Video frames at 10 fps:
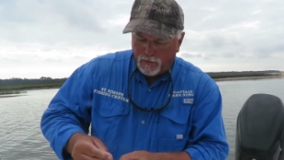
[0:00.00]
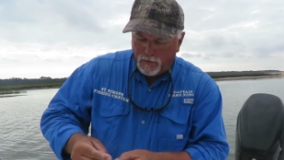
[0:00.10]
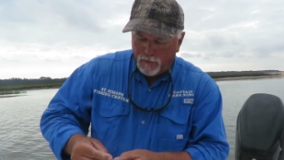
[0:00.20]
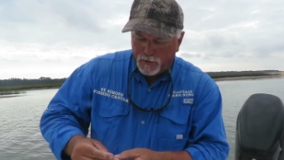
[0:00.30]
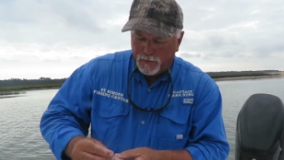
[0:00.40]
to
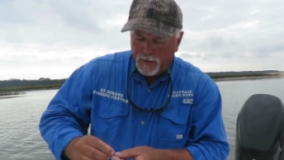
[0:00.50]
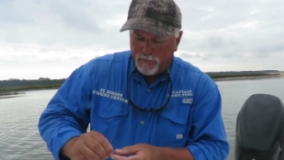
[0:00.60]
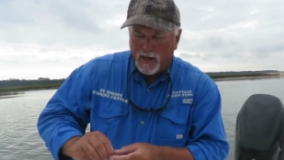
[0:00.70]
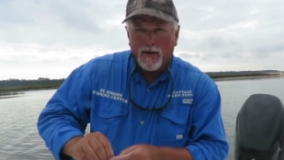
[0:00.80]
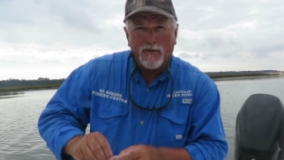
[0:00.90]
throw a
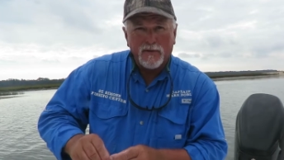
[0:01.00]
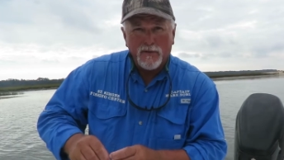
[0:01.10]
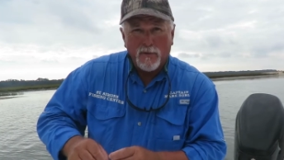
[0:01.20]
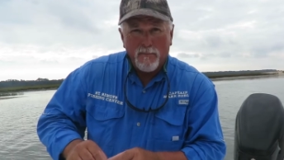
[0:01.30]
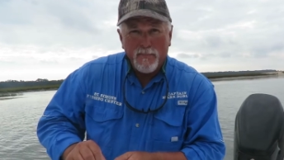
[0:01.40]
shrimp out there that's
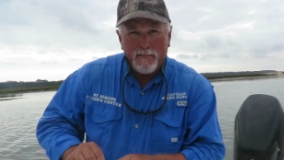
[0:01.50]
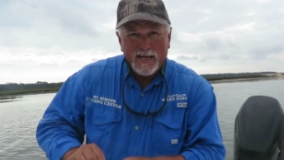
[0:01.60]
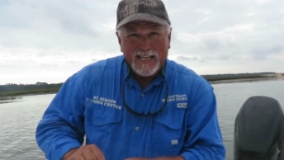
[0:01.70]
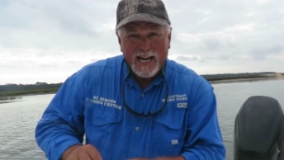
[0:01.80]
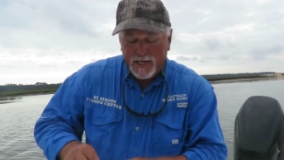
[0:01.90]
going to
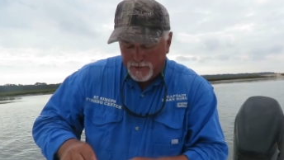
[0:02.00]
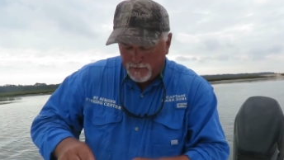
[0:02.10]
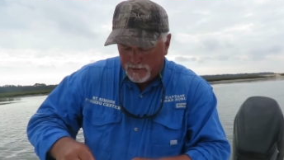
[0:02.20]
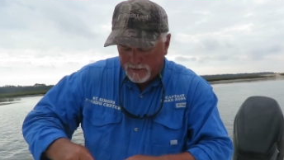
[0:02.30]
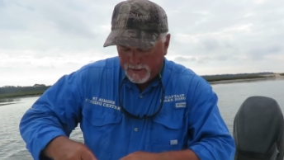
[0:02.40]
mimic
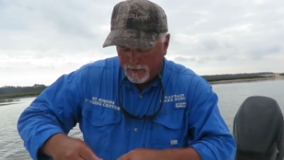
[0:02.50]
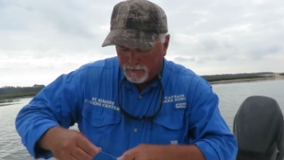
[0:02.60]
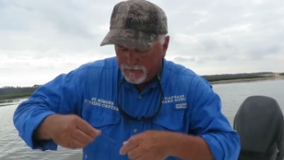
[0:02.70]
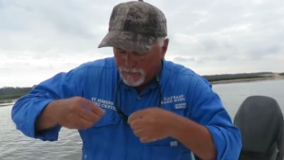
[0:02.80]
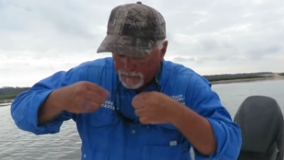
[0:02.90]
nature itself.